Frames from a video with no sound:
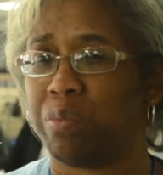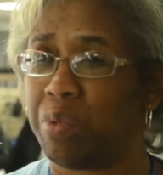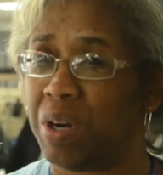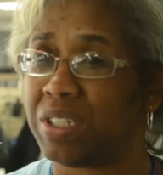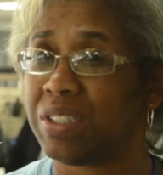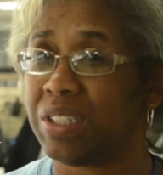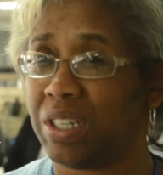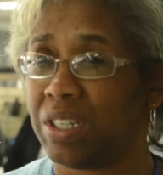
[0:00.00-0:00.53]

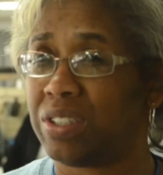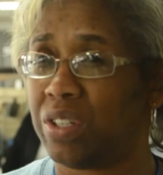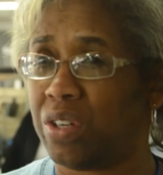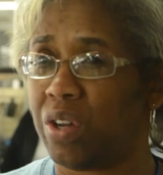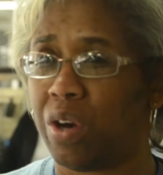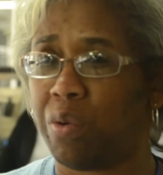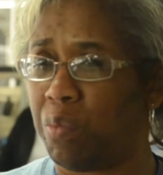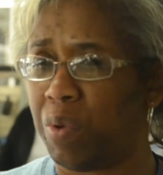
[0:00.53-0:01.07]
want to get to
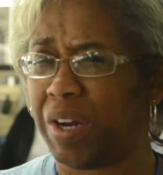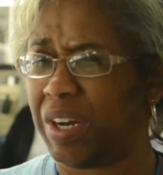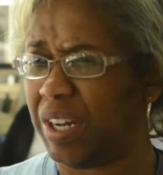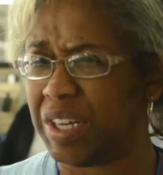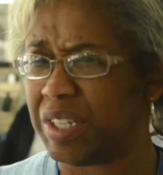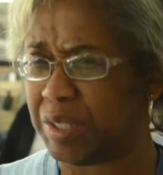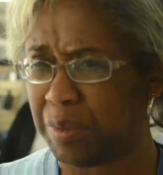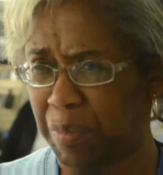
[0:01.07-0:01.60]
know what it
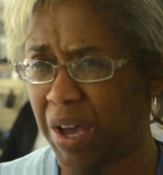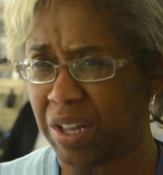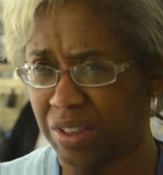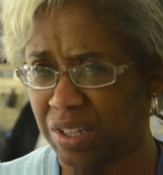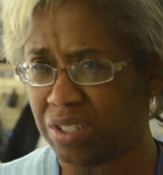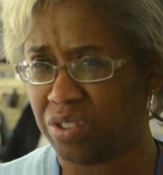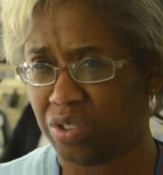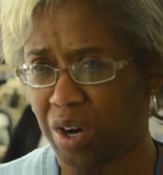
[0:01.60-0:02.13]
is about
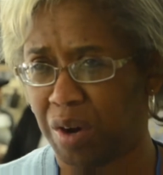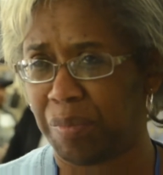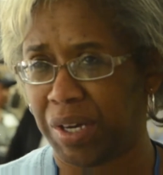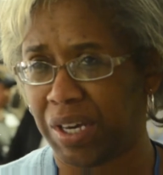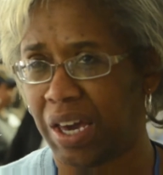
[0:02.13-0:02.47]
this Sherman